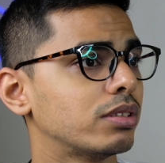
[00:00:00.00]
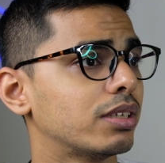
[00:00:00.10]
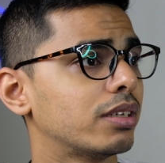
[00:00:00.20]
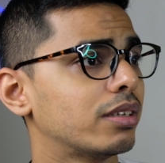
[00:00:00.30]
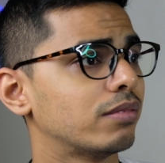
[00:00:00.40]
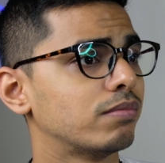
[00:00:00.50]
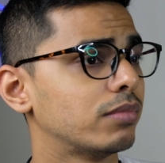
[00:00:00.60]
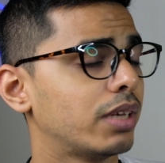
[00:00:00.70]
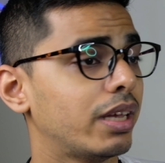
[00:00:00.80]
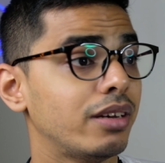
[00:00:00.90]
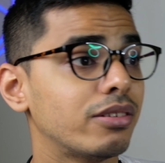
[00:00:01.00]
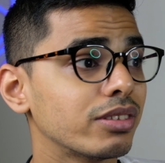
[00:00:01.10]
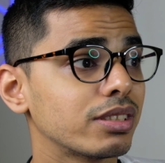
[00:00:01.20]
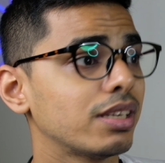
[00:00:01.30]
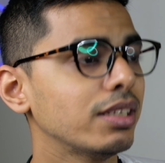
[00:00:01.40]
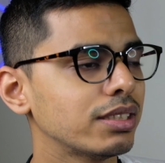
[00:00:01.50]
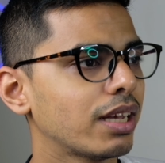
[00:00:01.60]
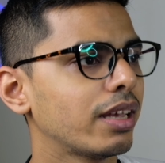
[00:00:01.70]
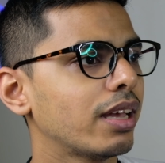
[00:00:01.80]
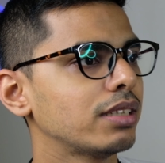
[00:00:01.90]
the interest list,
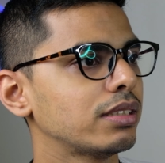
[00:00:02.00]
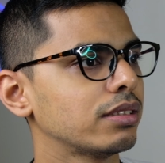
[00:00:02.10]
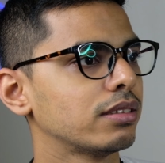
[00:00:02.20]
I guess.